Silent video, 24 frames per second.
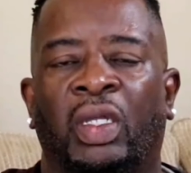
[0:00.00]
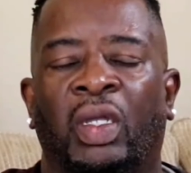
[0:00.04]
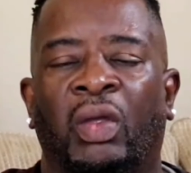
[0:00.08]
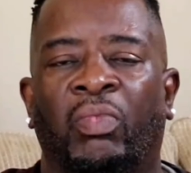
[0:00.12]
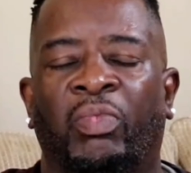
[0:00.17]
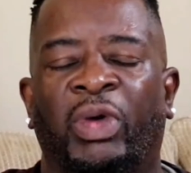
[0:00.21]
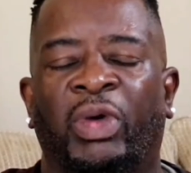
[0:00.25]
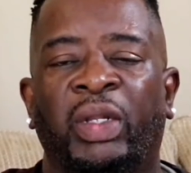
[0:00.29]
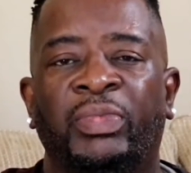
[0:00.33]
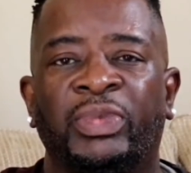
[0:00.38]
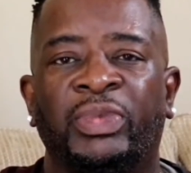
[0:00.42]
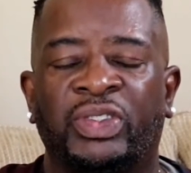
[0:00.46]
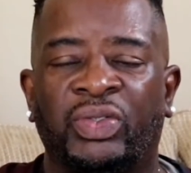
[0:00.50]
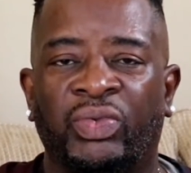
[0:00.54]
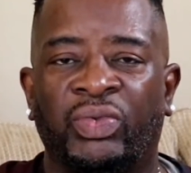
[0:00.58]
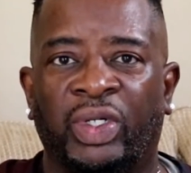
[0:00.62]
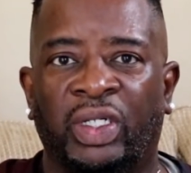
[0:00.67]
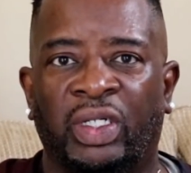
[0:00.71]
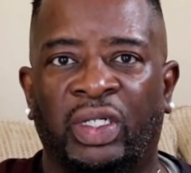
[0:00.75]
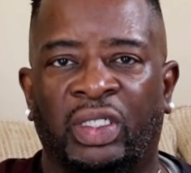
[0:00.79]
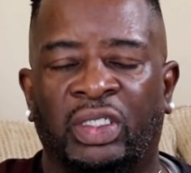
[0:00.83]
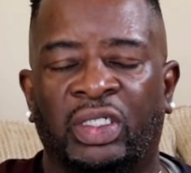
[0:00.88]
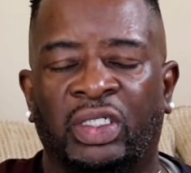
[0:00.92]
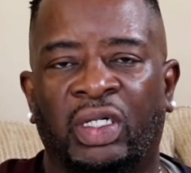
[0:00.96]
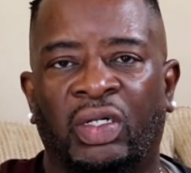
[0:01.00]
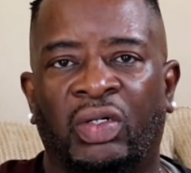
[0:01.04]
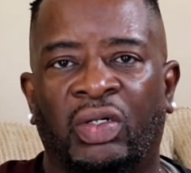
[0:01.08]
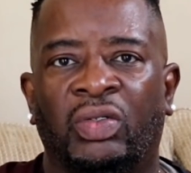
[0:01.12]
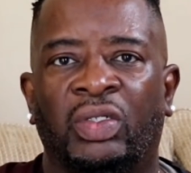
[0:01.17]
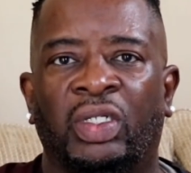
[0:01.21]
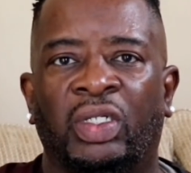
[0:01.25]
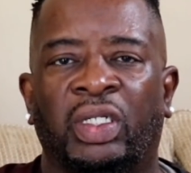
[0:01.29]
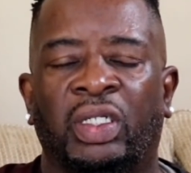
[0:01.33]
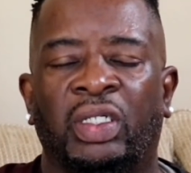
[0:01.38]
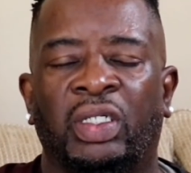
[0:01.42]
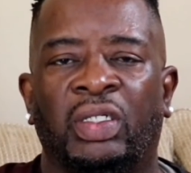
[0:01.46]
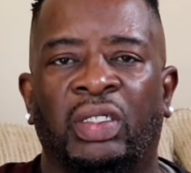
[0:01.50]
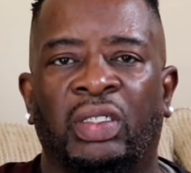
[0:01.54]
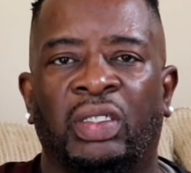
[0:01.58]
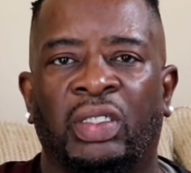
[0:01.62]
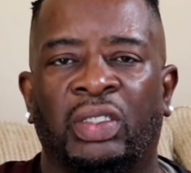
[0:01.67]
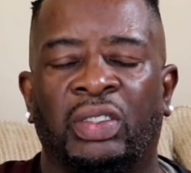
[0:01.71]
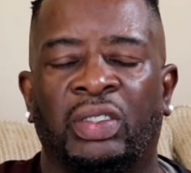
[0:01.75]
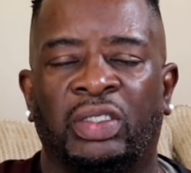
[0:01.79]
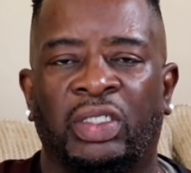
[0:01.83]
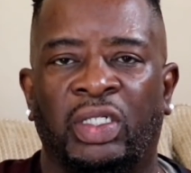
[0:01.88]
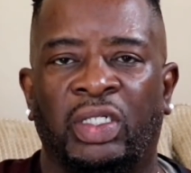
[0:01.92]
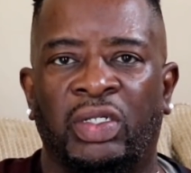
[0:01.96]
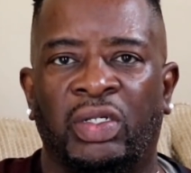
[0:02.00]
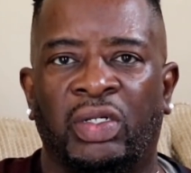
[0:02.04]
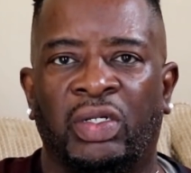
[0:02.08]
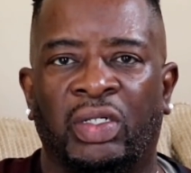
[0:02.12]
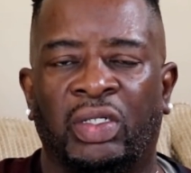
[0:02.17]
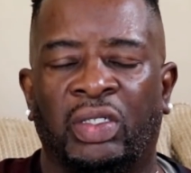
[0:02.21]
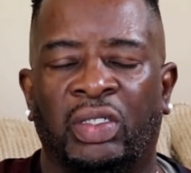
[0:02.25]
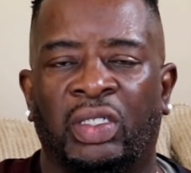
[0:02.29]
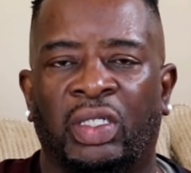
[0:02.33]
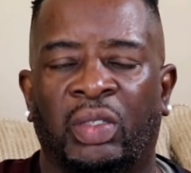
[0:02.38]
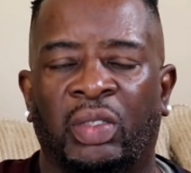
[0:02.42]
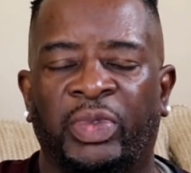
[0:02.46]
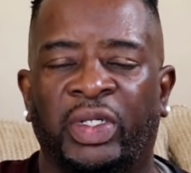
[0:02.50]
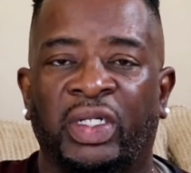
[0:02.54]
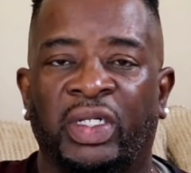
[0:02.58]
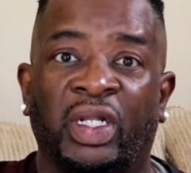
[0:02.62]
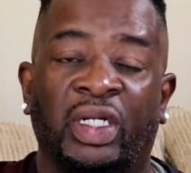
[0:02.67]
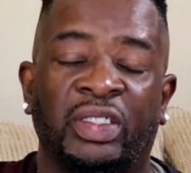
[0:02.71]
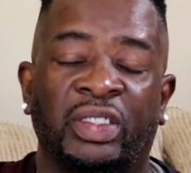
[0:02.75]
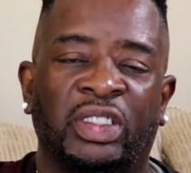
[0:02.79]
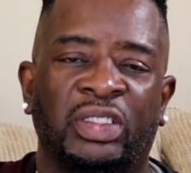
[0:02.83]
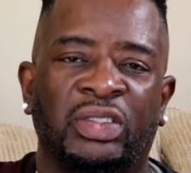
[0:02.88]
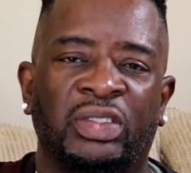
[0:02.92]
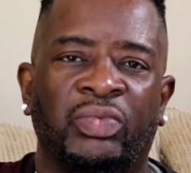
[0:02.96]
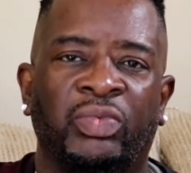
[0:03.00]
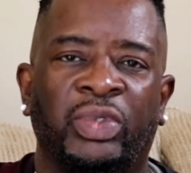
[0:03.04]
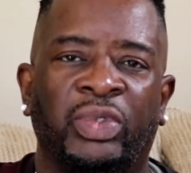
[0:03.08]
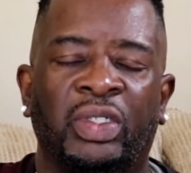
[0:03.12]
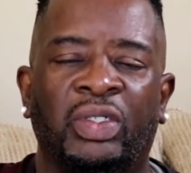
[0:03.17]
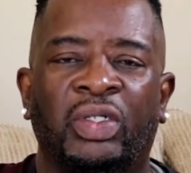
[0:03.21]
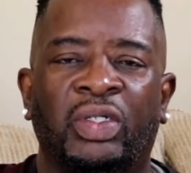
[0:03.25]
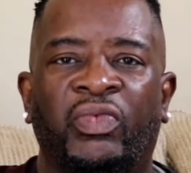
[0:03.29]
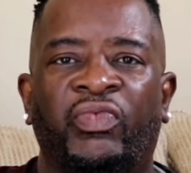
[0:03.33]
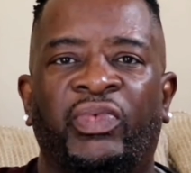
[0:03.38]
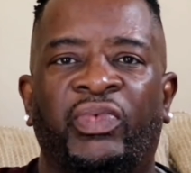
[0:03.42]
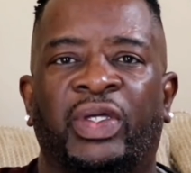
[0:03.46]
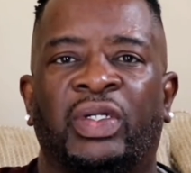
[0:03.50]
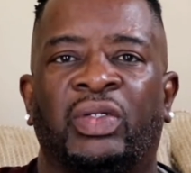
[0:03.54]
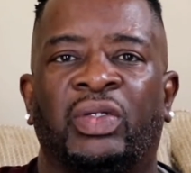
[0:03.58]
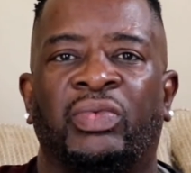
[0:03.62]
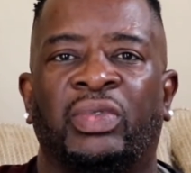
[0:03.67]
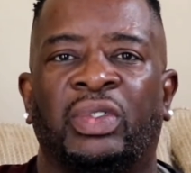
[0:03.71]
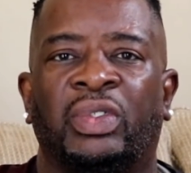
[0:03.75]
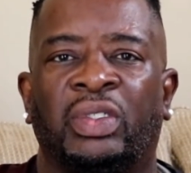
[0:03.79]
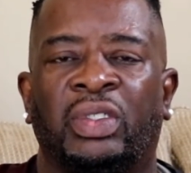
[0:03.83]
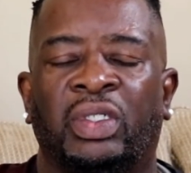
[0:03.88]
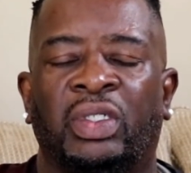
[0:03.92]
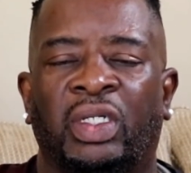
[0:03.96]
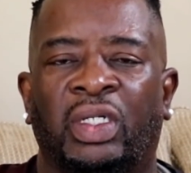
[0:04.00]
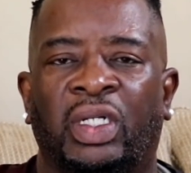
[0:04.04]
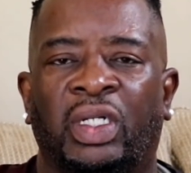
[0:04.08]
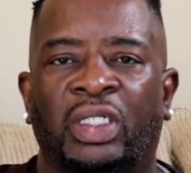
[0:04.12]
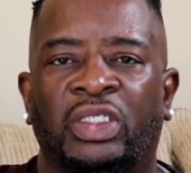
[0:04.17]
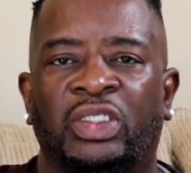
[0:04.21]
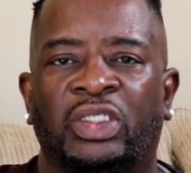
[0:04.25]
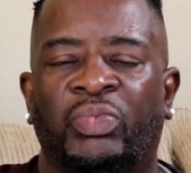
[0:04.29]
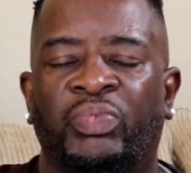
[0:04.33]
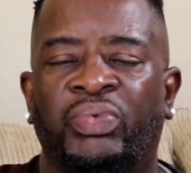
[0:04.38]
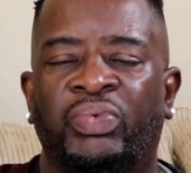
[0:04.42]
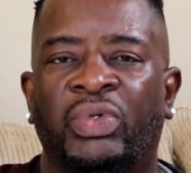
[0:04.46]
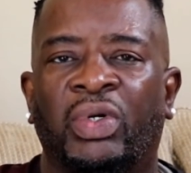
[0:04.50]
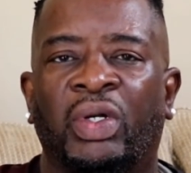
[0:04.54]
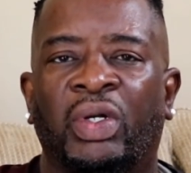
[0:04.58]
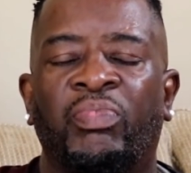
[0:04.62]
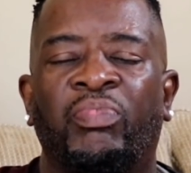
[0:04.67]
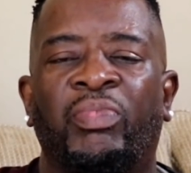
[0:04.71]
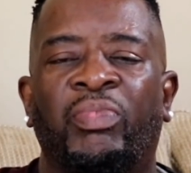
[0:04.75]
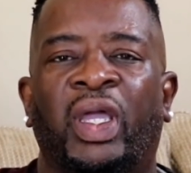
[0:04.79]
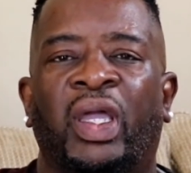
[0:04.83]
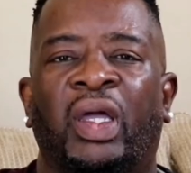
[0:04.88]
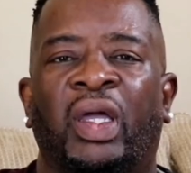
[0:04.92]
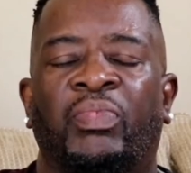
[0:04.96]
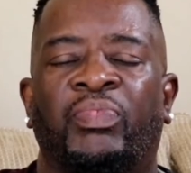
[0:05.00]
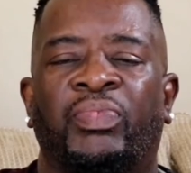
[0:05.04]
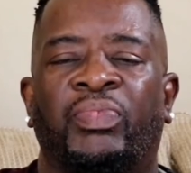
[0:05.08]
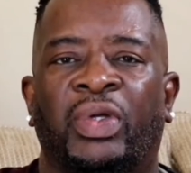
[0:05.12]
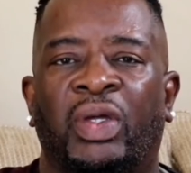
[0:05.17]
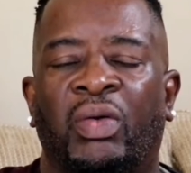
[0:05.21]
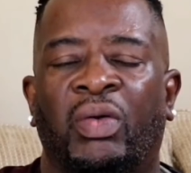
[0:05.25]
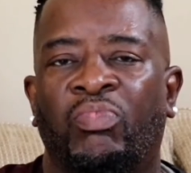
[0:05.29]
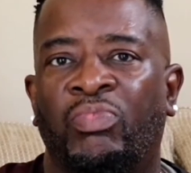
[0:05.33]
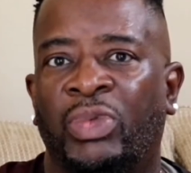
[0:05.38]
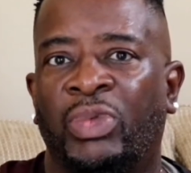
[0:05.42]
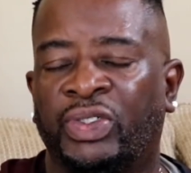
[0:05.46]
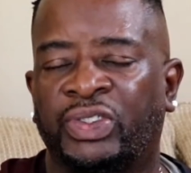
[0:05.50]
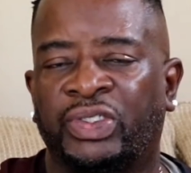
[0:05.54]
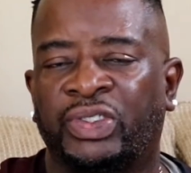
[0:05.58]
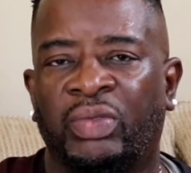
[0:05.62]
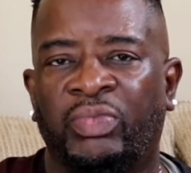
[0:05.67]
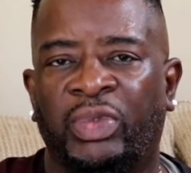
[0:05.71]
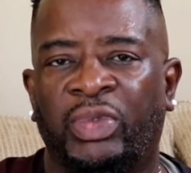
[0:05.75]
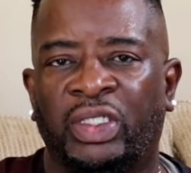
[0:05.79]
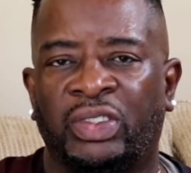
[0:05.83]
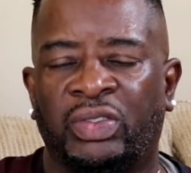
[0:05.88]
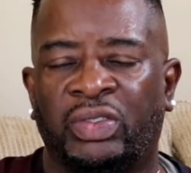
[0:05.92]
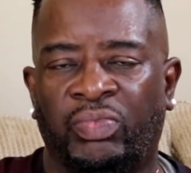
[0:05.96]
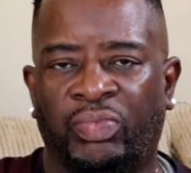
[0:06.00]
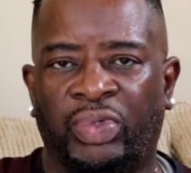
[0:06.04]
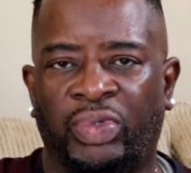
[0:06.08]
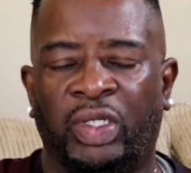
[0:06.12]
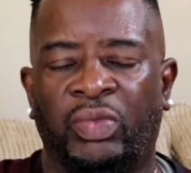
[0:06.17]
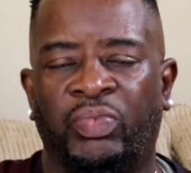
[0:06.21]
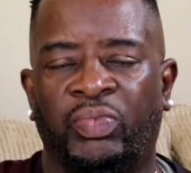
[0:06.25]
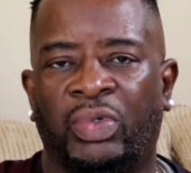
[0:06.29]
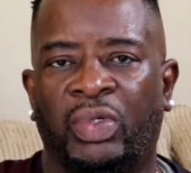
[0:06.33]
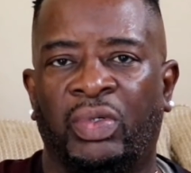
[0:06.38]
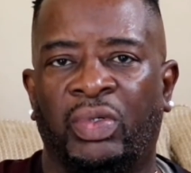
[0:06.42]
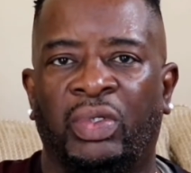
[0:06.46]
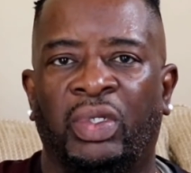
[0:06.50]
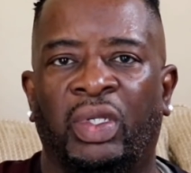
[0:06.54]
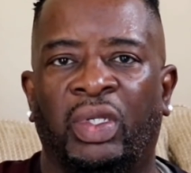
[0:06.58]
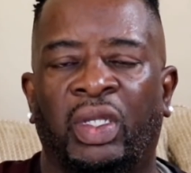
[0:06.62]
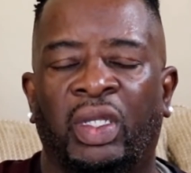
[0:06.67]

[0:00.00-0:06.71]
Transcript: My name is Dwayne S Coley, Senior. I'm a United States Marine Corps veteran, and I support MAP, Most Amazing People.